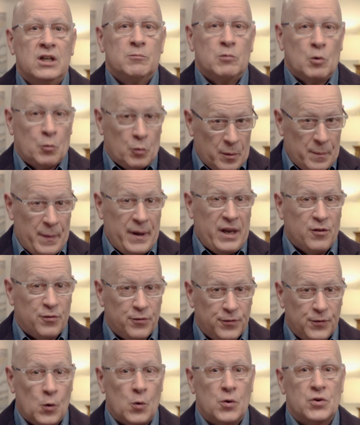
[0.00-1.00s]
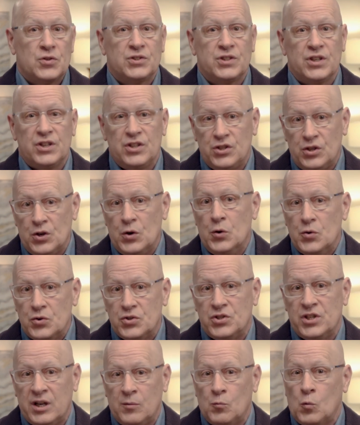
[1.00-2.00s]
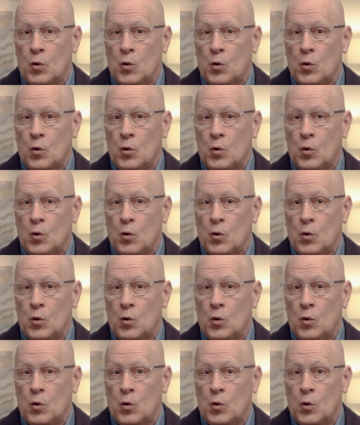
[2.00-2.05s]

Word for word: but we're being forced to use them.